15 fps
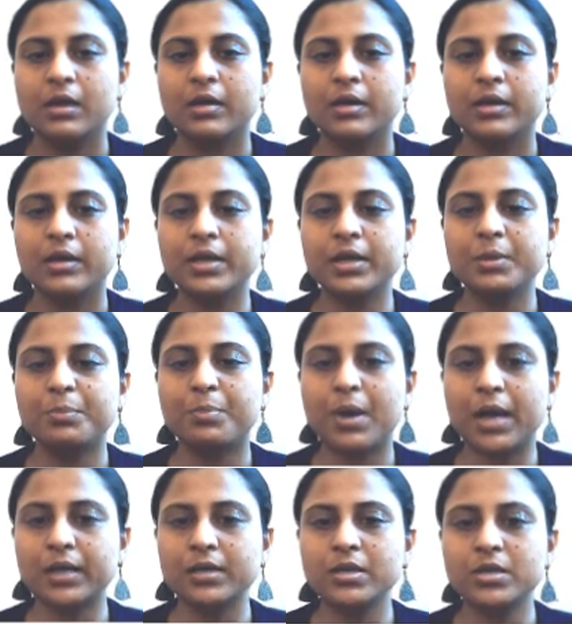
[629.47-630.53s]
Here,
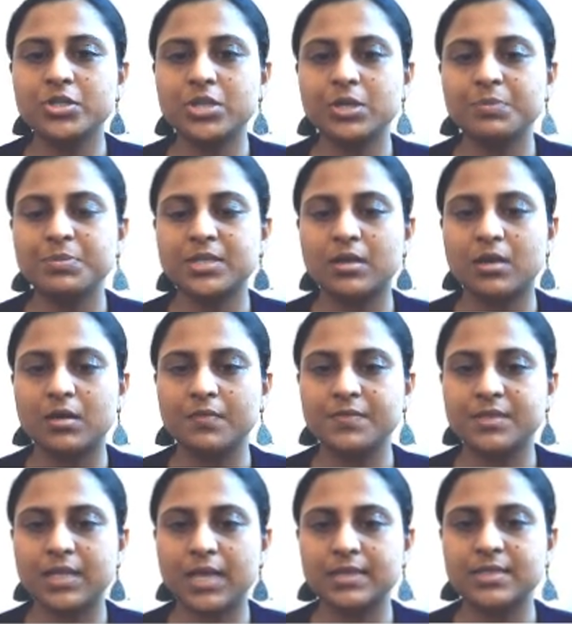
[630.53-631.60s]
partnership serves
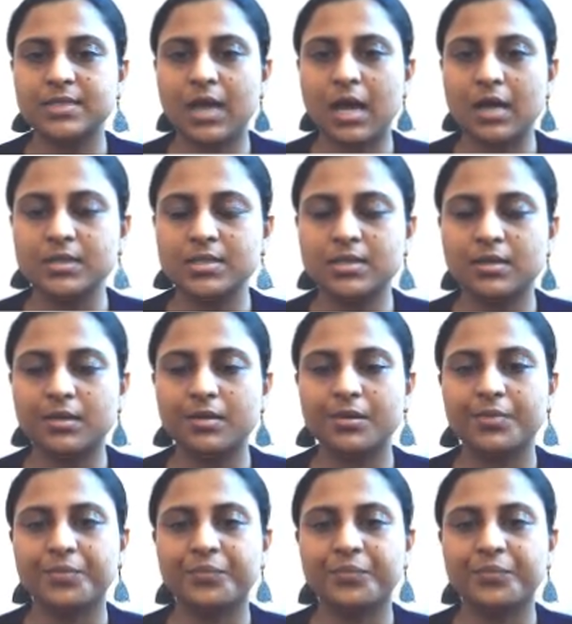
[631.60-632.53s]
as an answer